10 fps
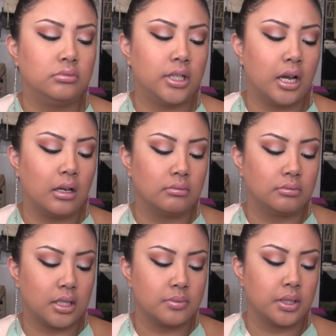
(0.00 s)
Yeah,
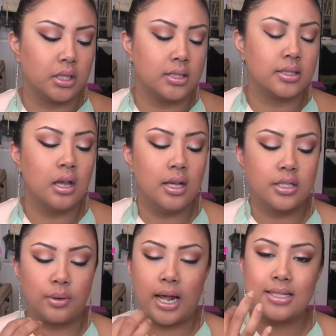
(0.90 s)
that's what it is.
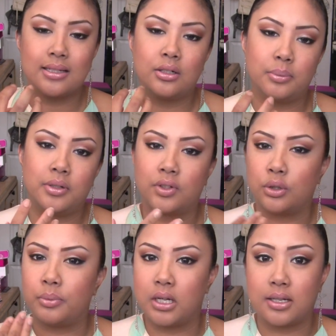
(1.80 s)
So it adds a little bit of a
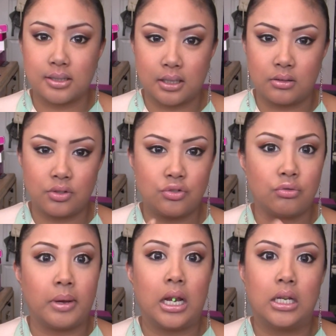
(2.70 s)
luminescent
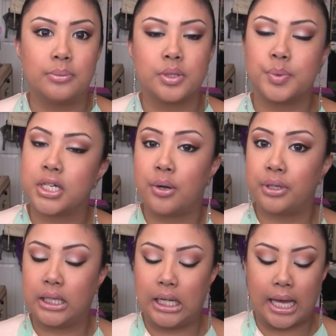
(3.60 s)
to my lips, which I
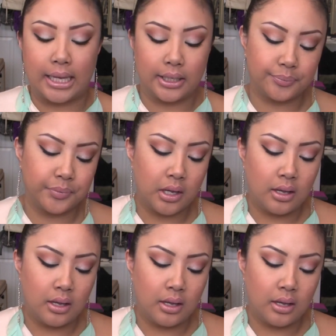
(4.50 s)
really like.